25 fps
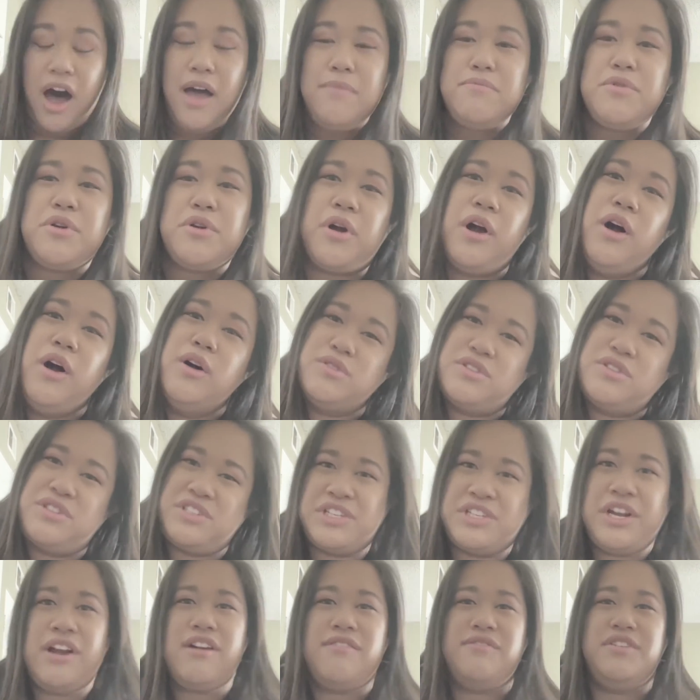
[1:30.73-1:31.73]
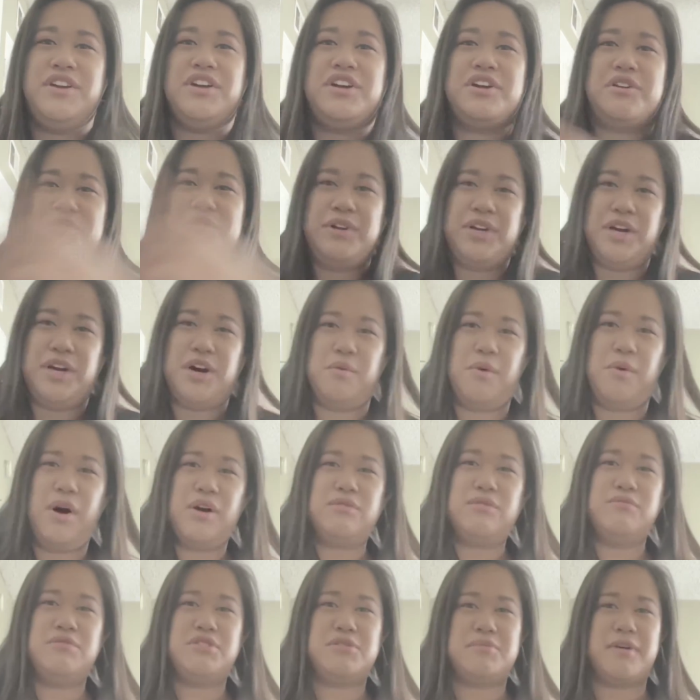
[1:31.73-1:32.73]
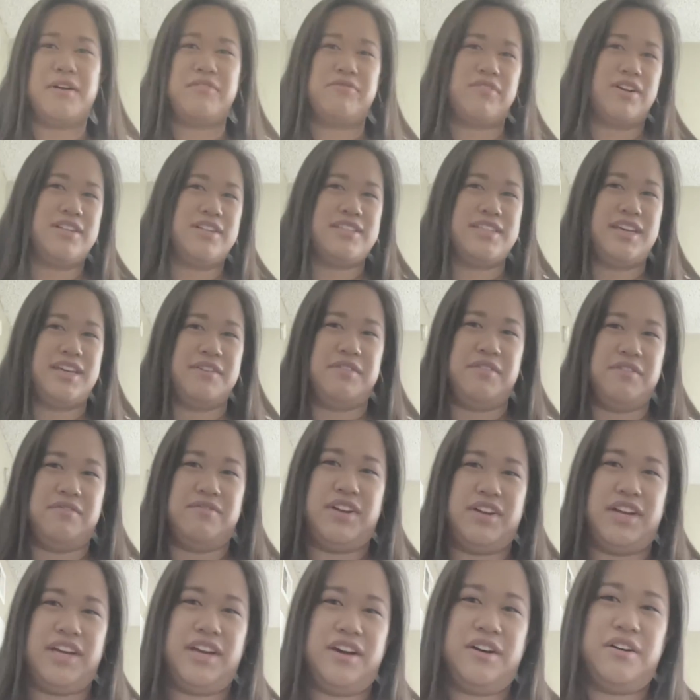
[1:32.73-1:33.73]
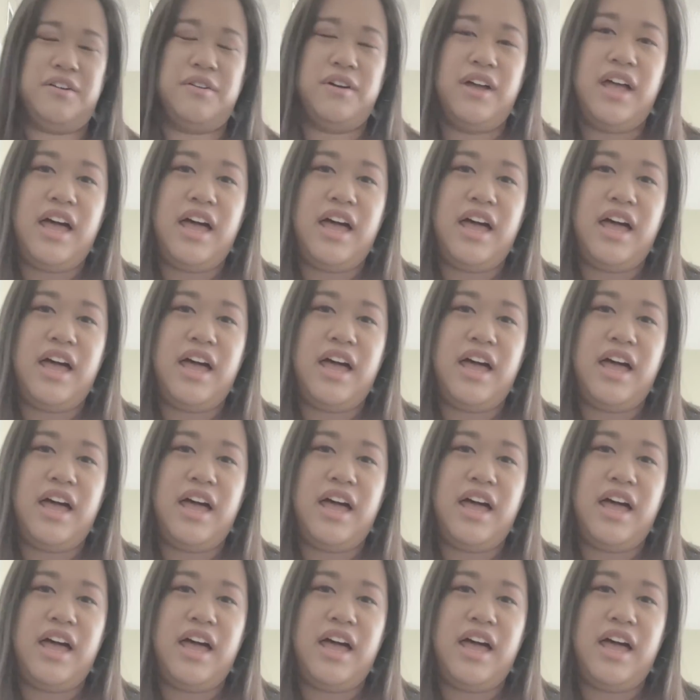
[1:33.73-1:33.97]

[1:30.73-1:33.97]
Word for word: I'm your host, Sarah Villacarillo. Welcome to my Friendsgiving video.